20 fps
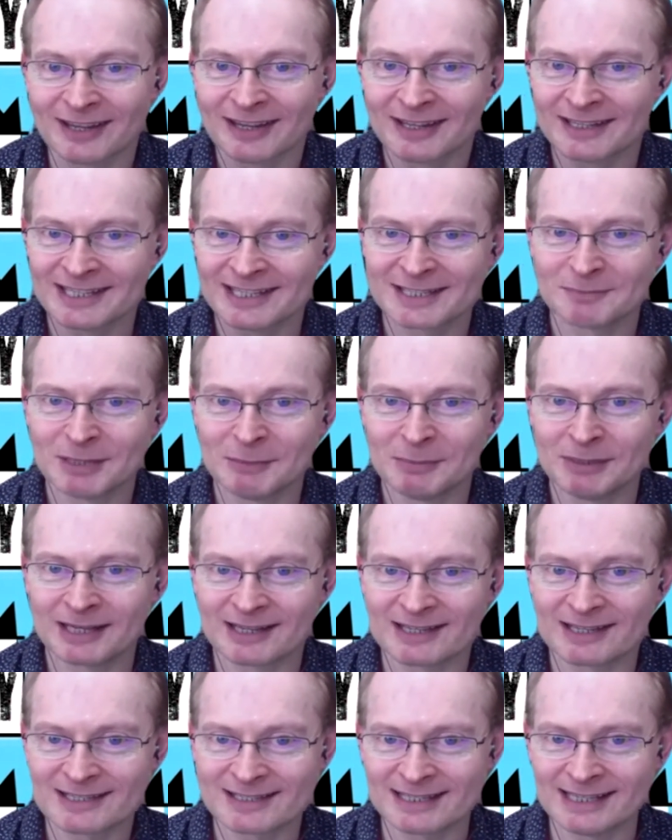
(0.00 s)
This is me being
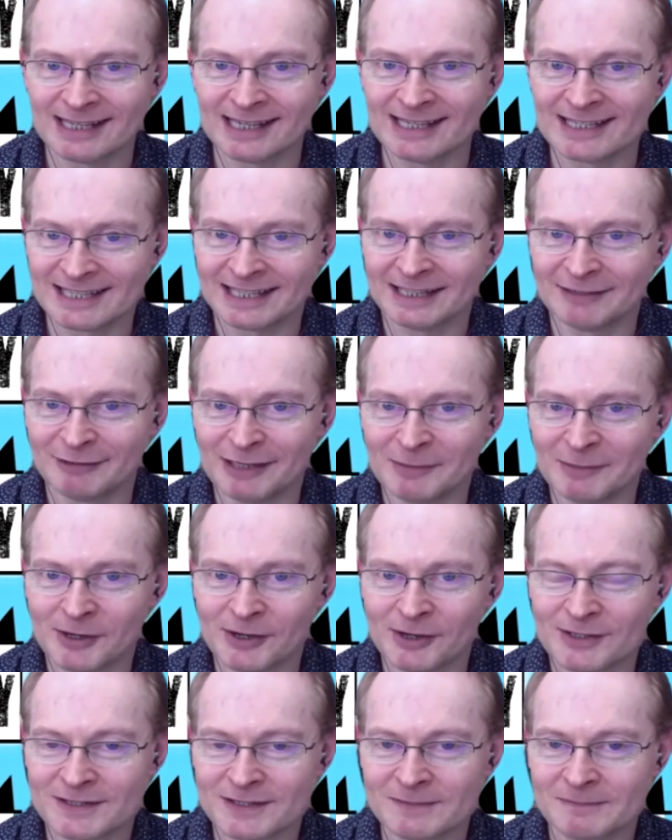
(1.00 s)
a sneaky TV
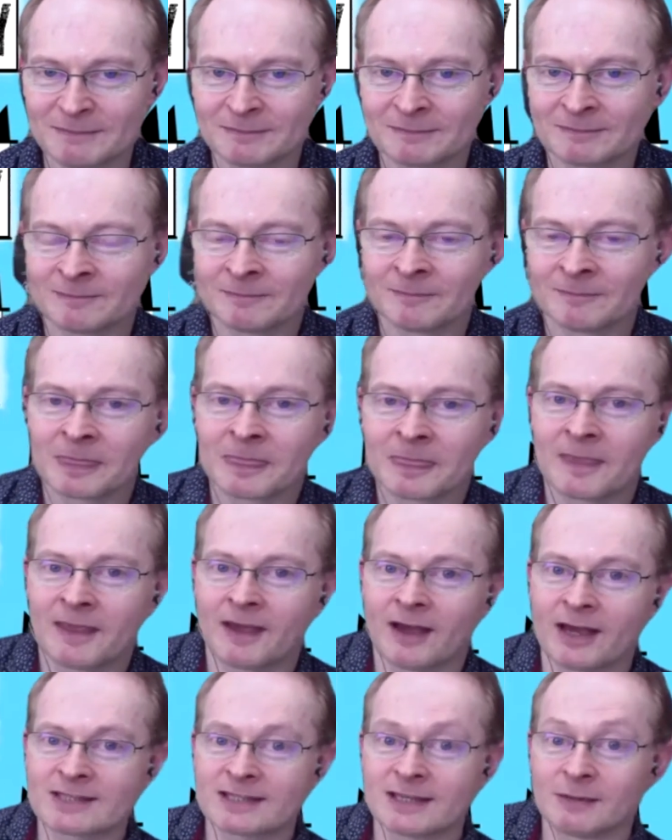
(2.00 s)
person.
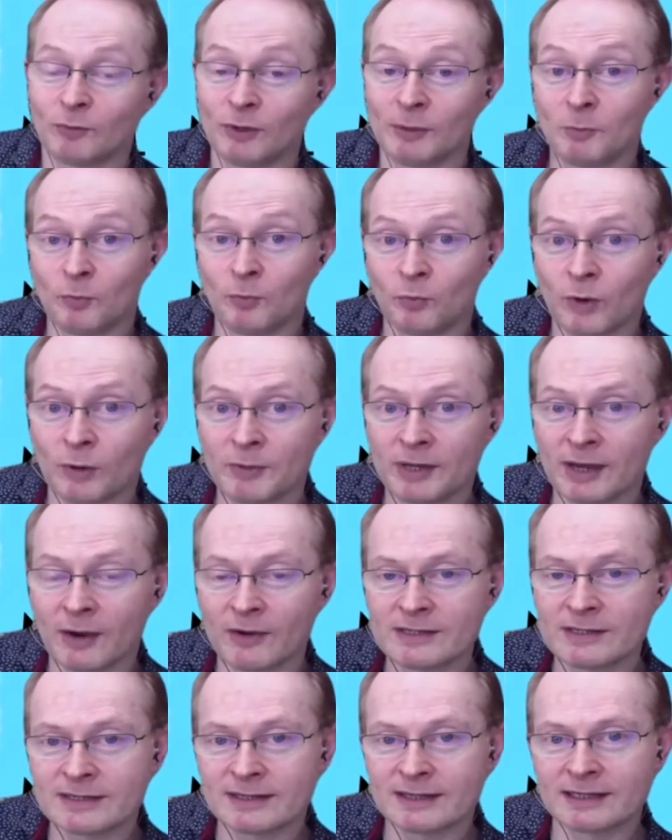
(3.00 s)
I said, when we go
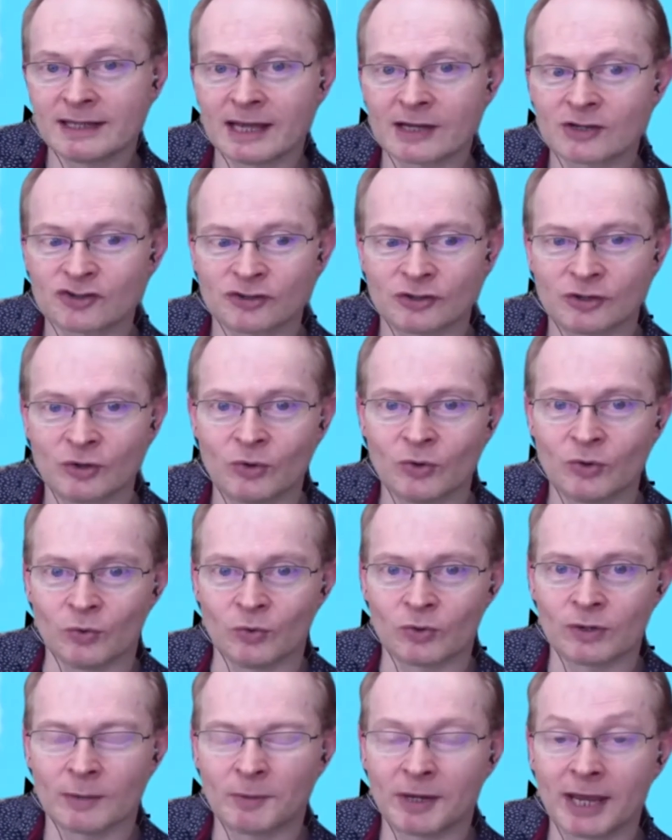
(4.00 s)
into the election
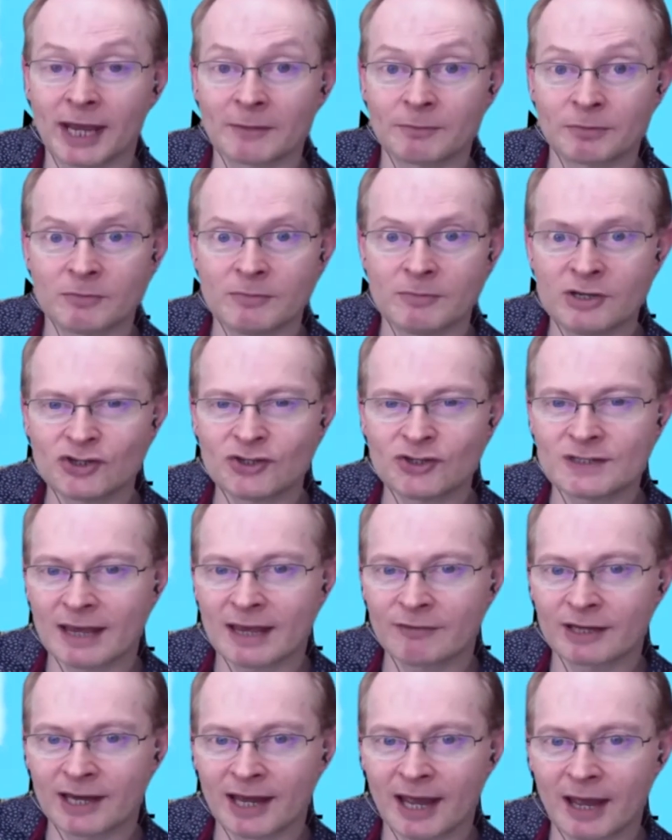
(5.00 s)
hall, and we had permission to have
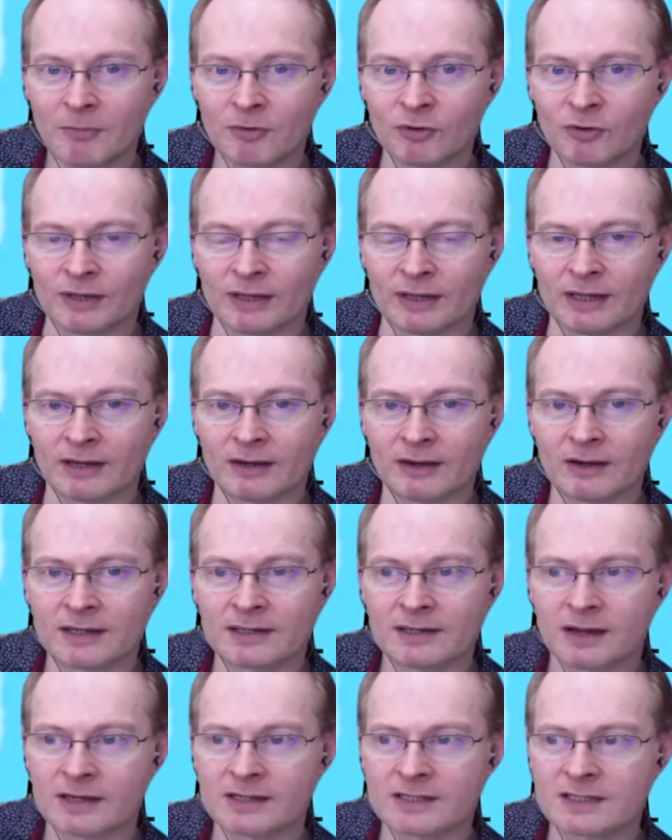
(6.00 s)
a camera in there,
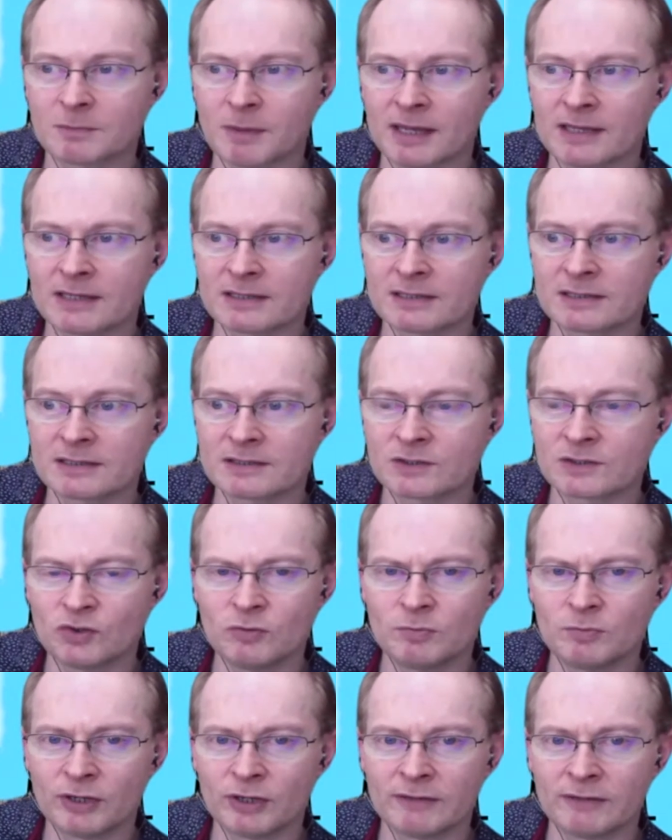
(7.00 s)
I'd spent 2
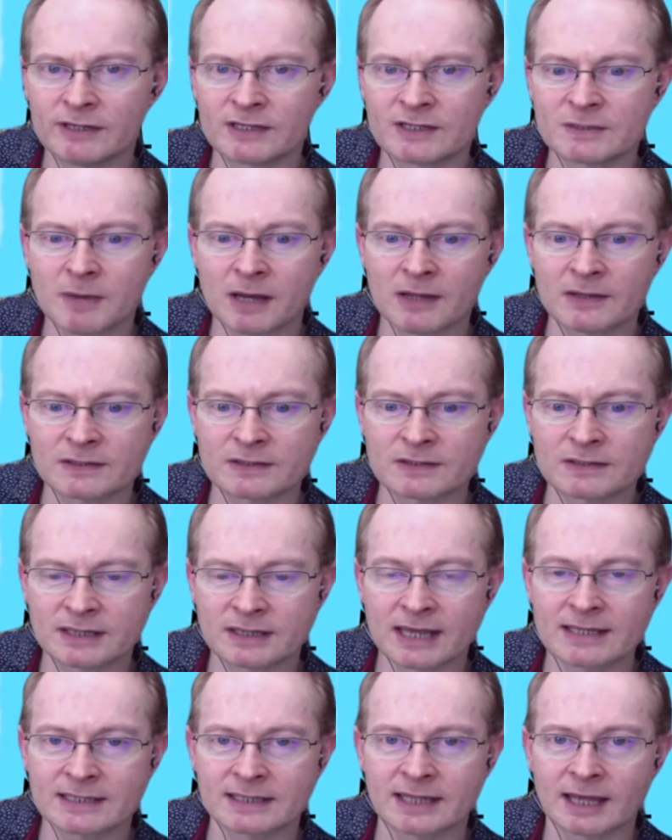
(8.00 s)
previous months
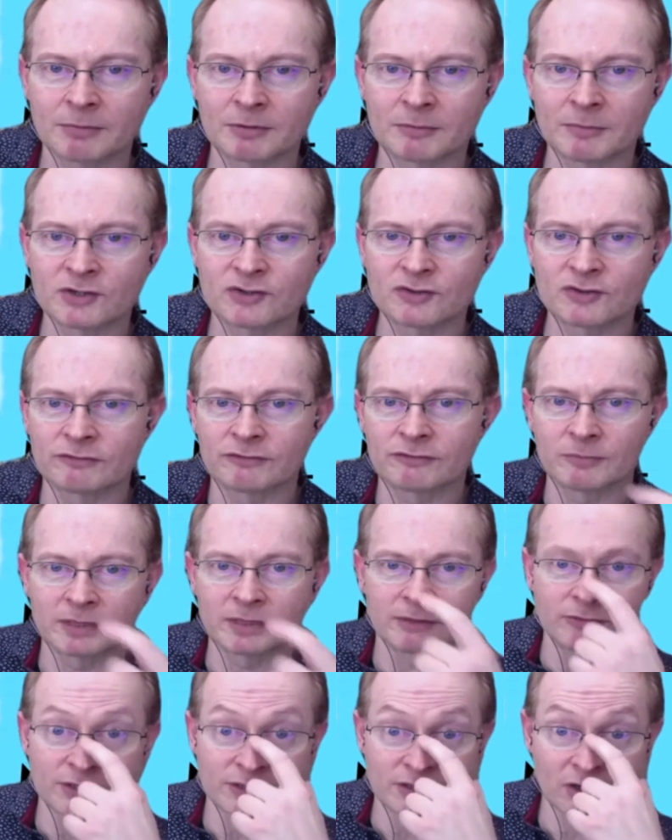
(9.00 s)
getting that permission from the
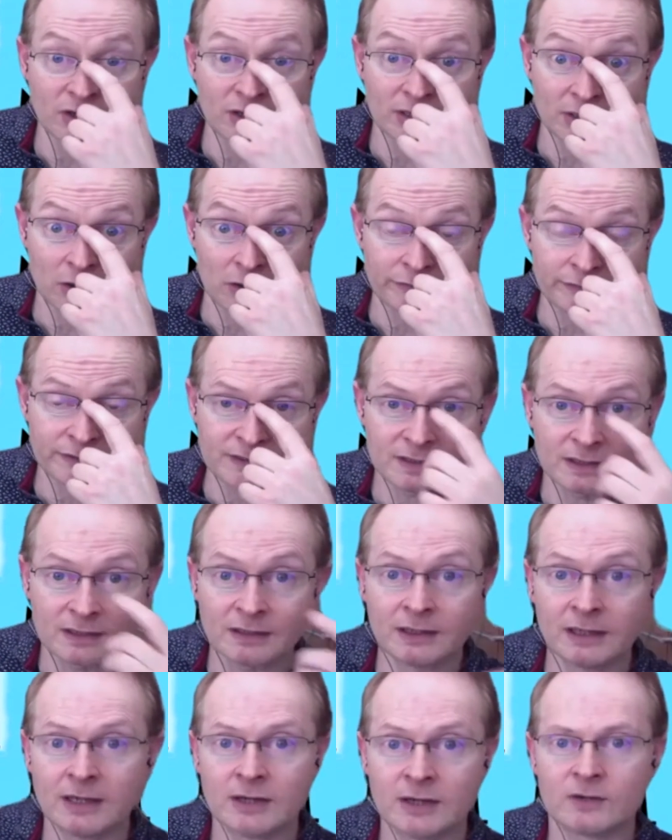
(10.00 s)
returning
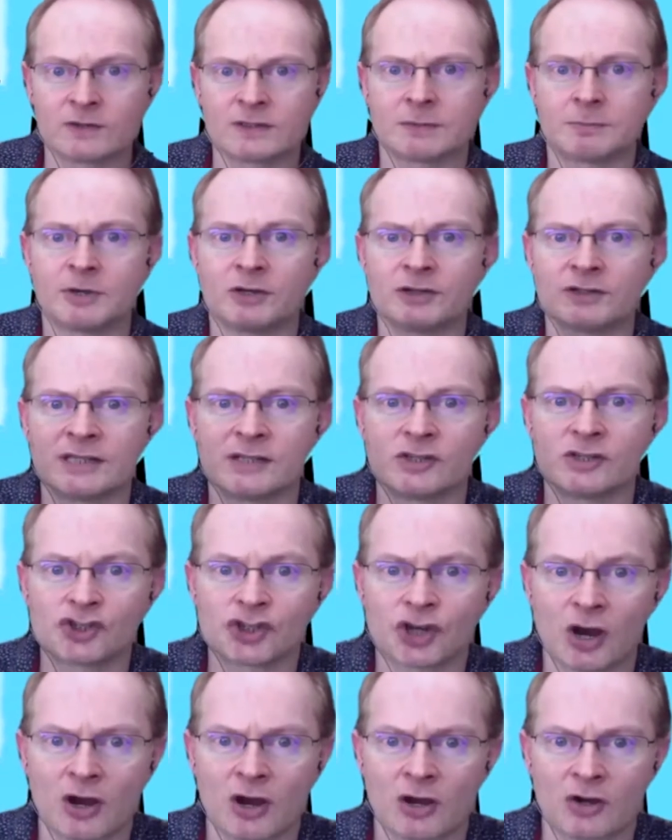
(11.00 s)
officer, who's the person in
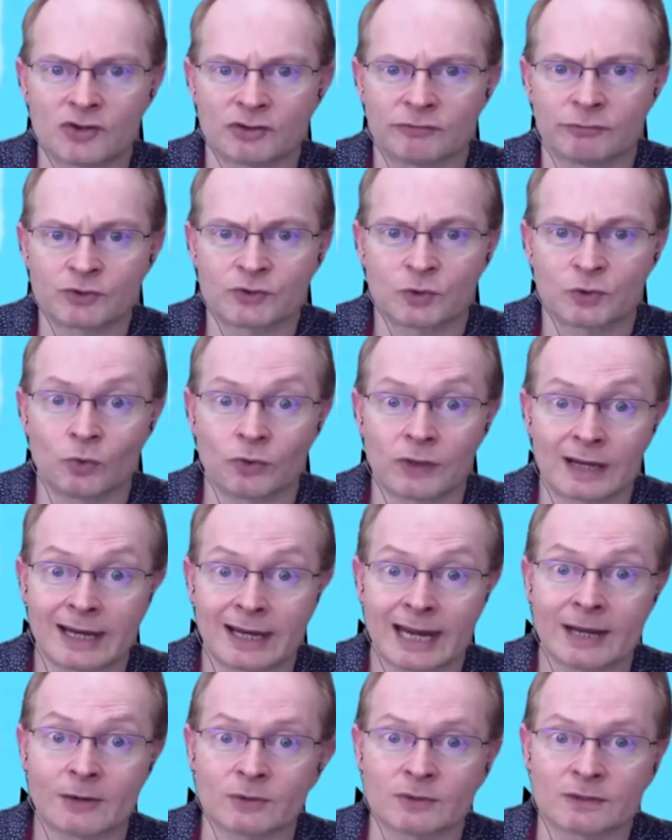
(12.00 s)
charge of what's called the
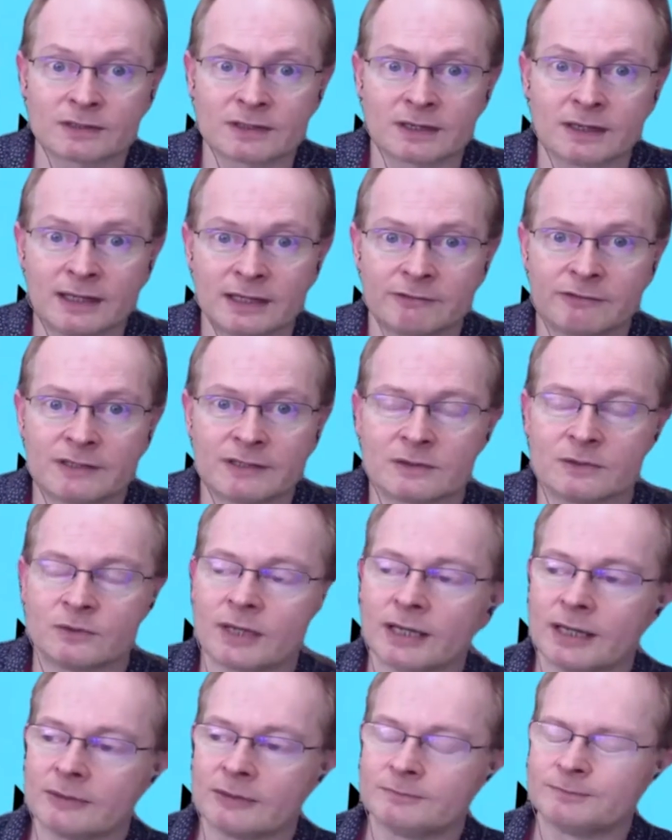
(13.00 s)
count, the physical
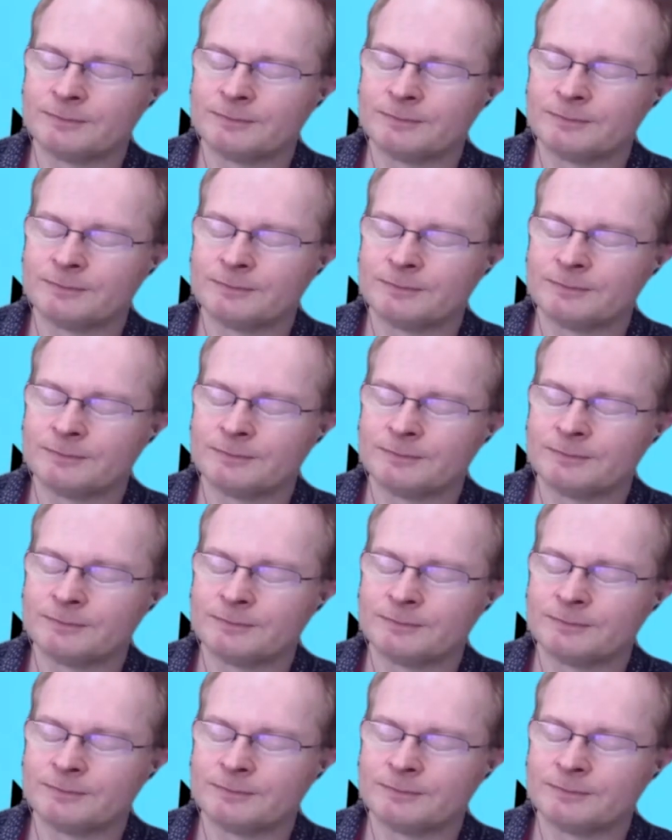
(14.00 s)
count.